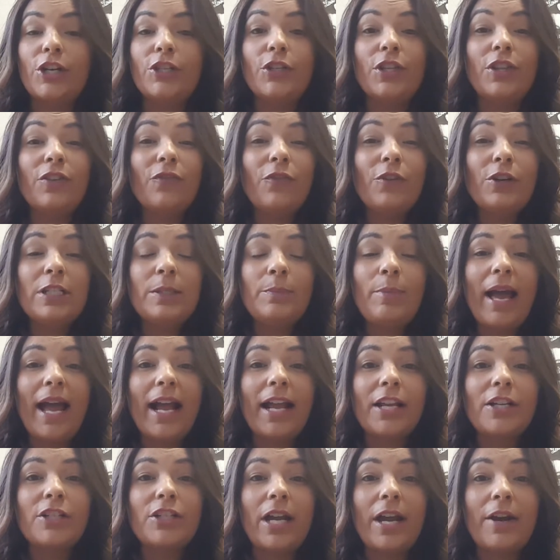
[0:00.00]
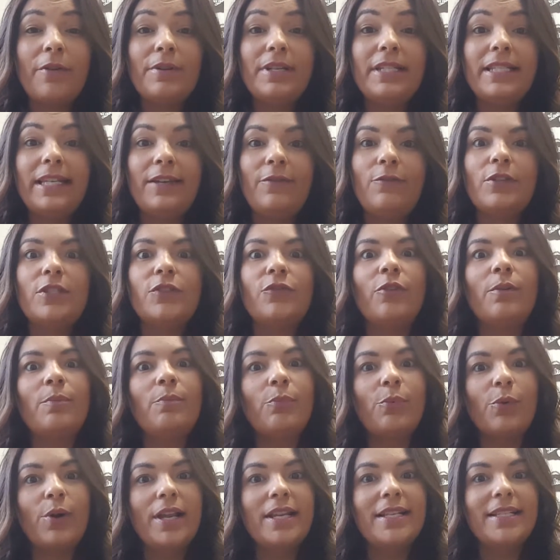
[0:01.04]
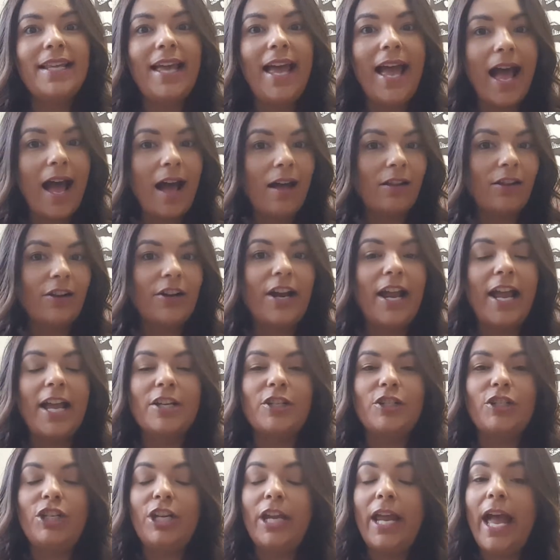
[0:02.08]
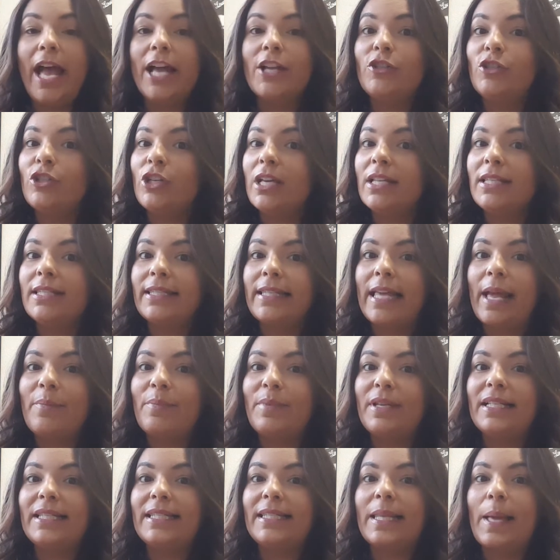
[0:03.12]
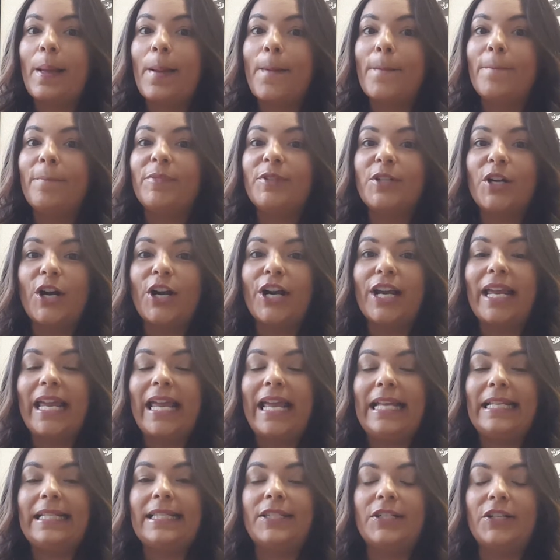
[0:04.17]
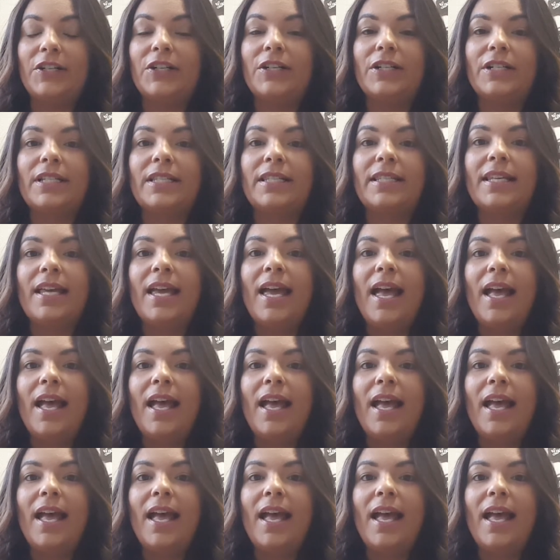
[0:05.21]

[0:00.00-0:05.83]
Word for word: So the first package I received was from Brenda Aller and she had just sent me some Target inserts